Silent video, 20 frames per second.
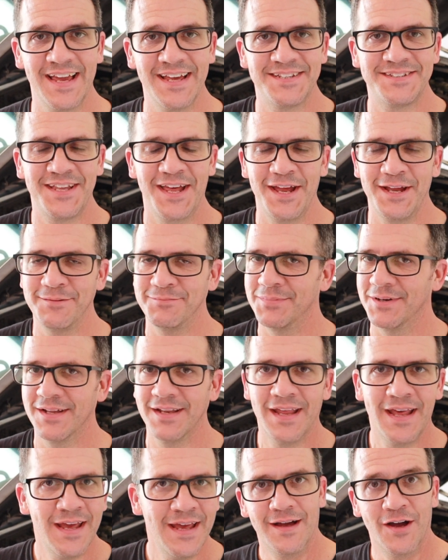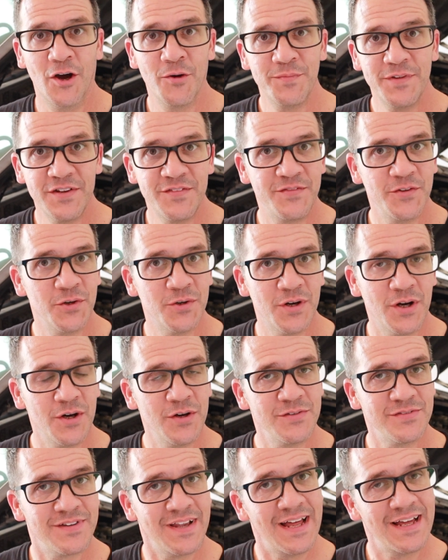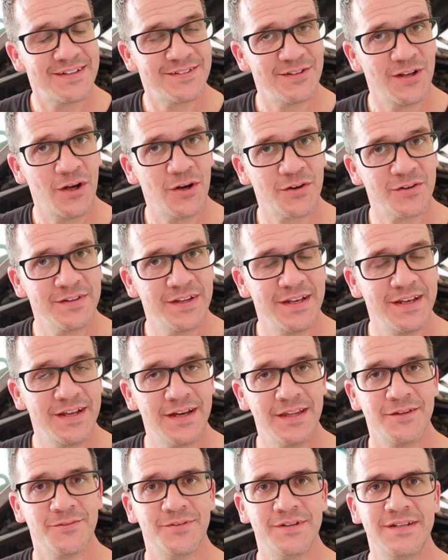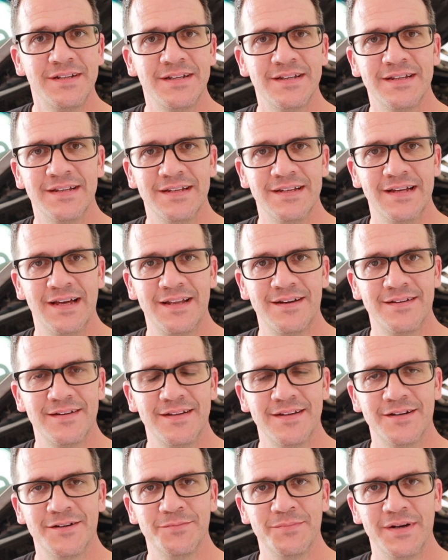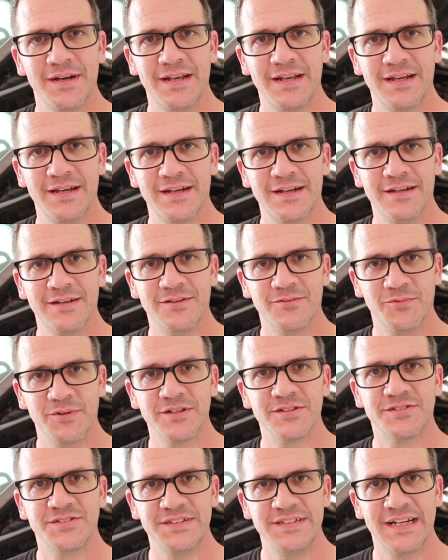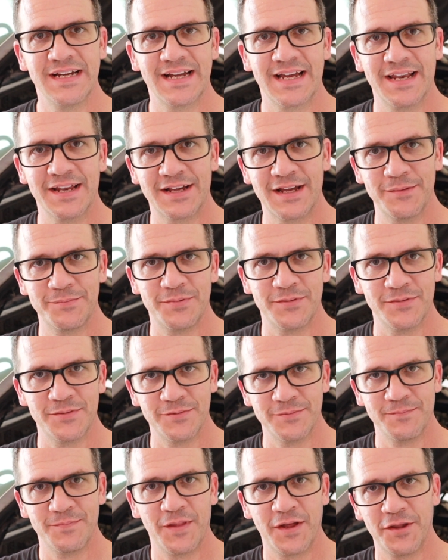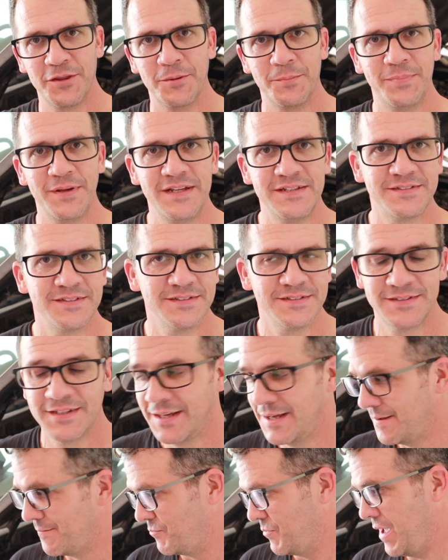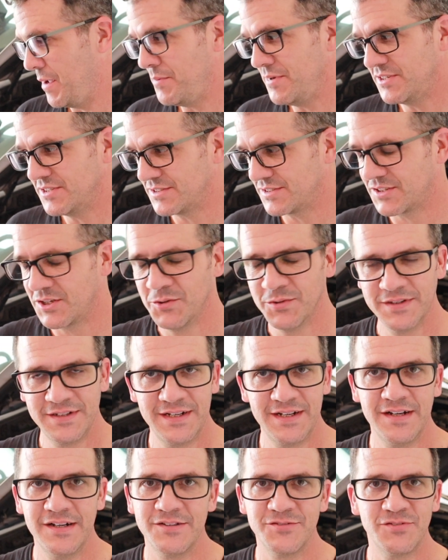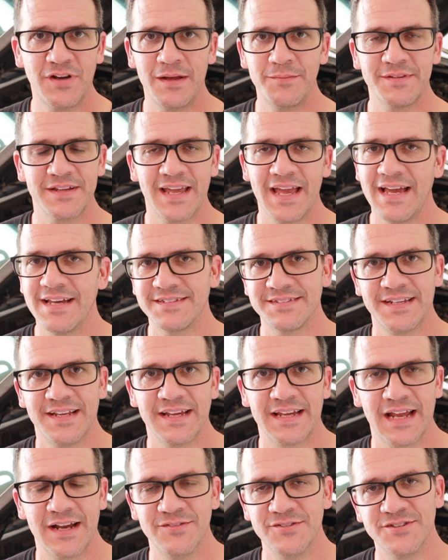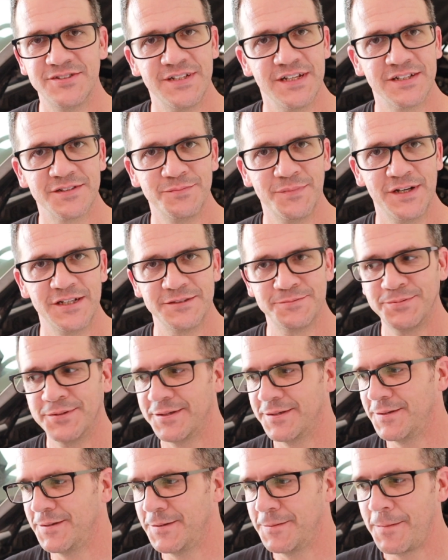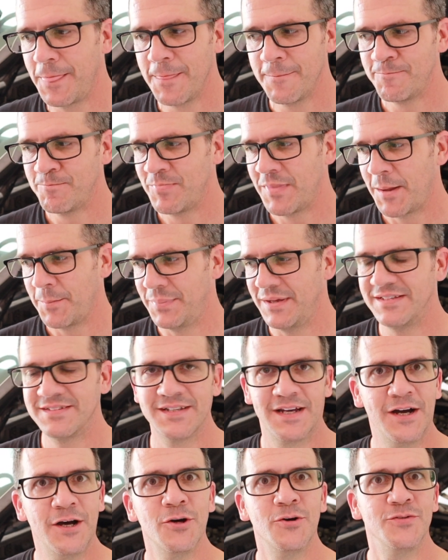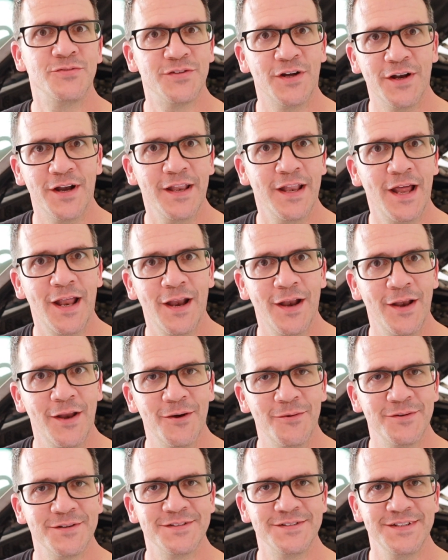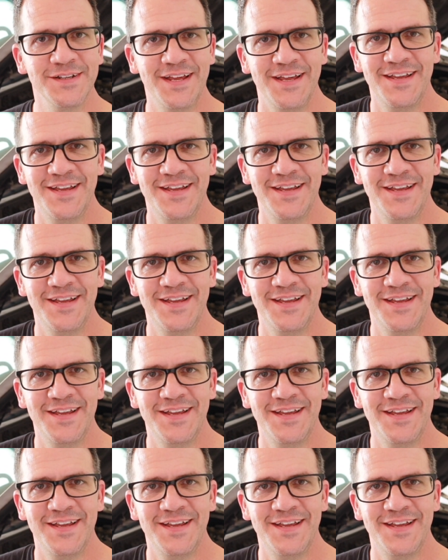gas tank, but I hope this fuel hose lasts longer than the other one. I don't know, but uh, we'll see. I got a couple other pieces. Maybe just go in there and drop the gas tank every six months, put a new piece of hose on it. I don't know, we'll see.